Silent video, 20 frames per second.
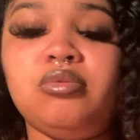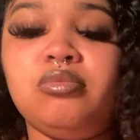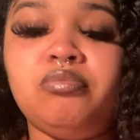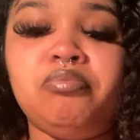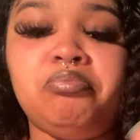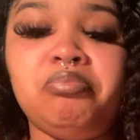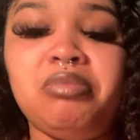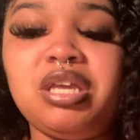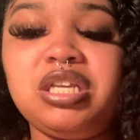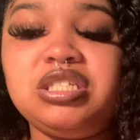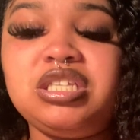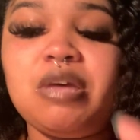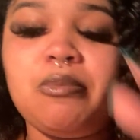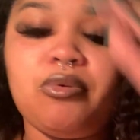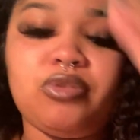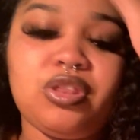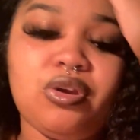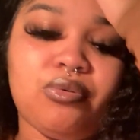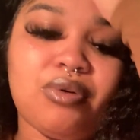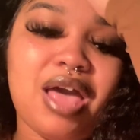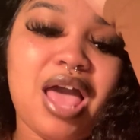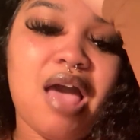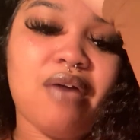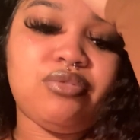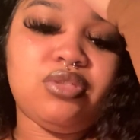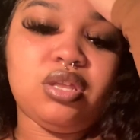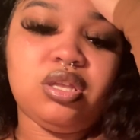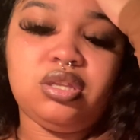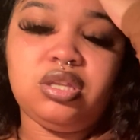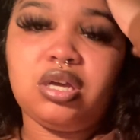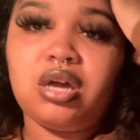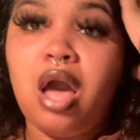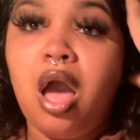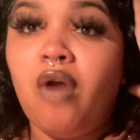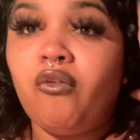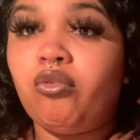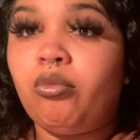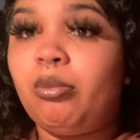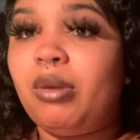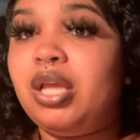mix up or they don't have the, the
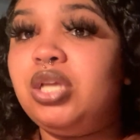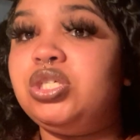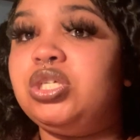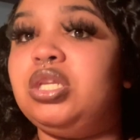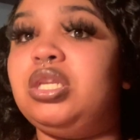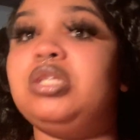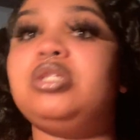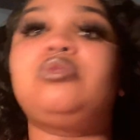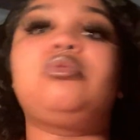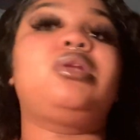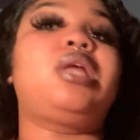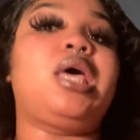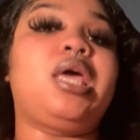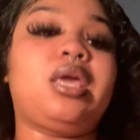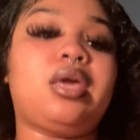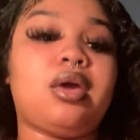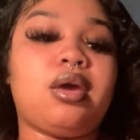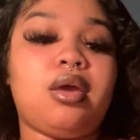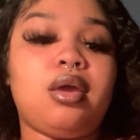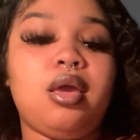confirmation. So like